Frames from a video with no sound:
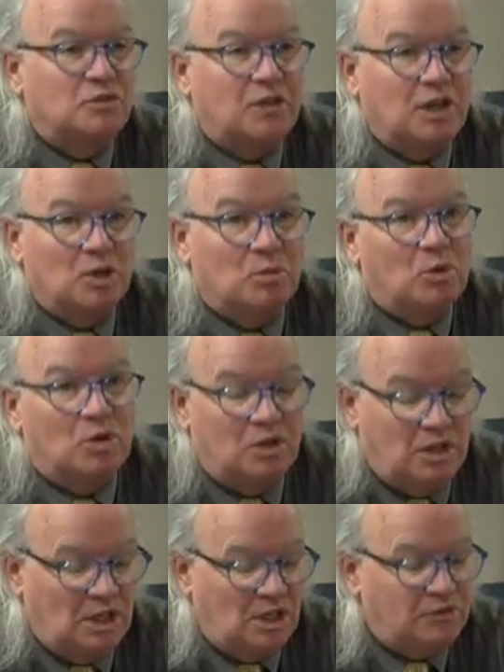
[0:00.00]

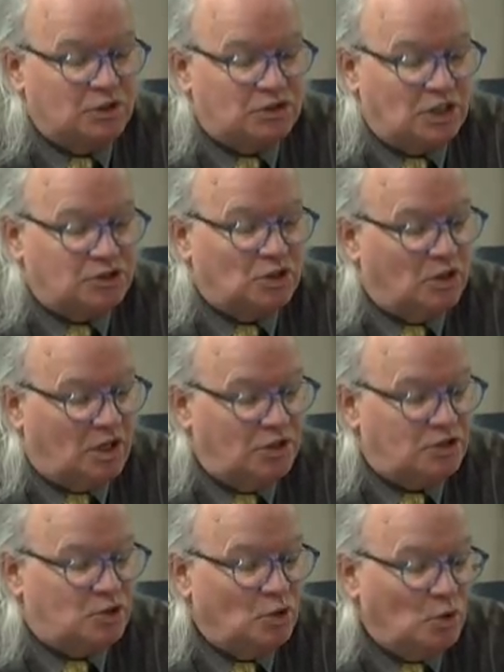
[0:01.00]
available for such a
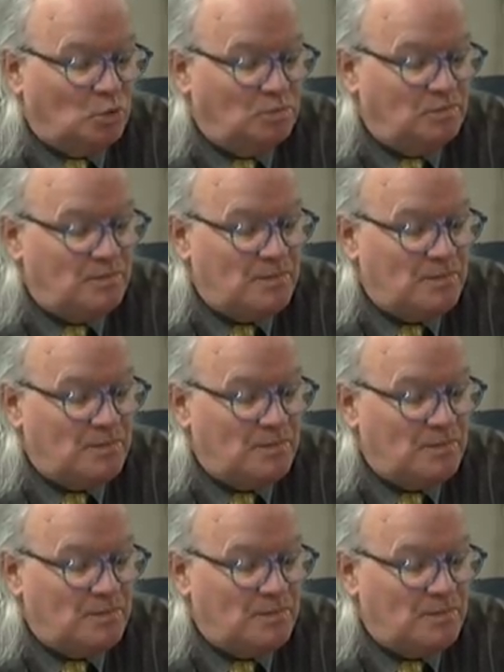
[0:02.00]
large group.